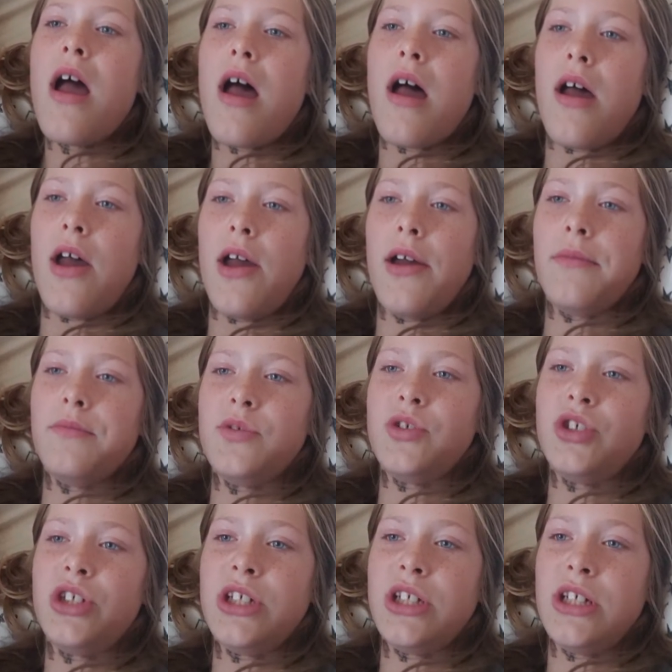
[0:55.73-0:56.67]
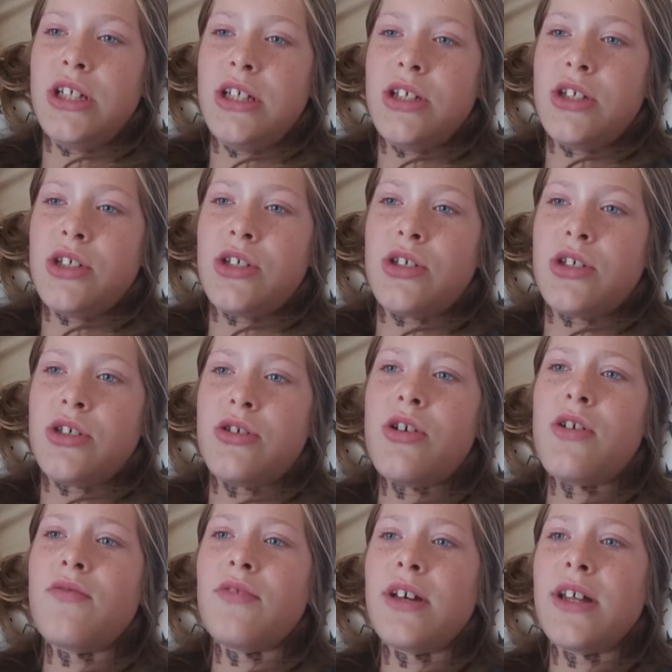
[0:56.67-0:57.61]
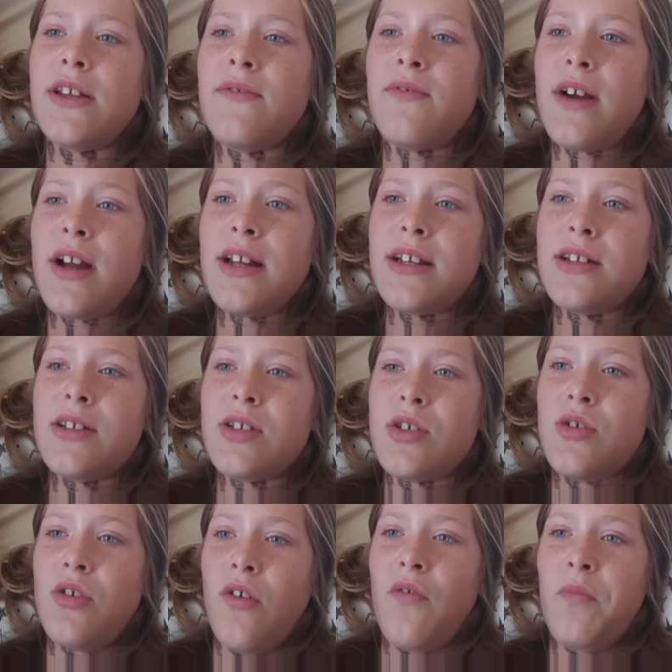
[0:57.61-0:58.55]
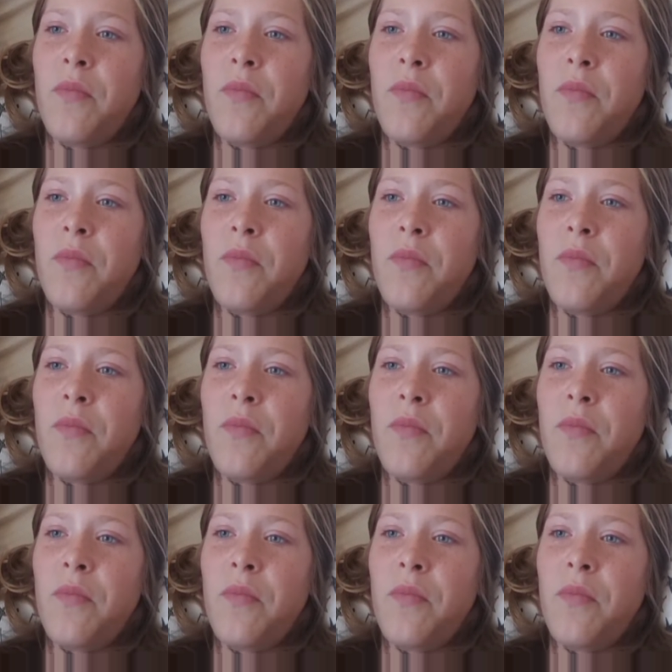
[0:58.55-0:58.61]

Um, she's not really finding stuff,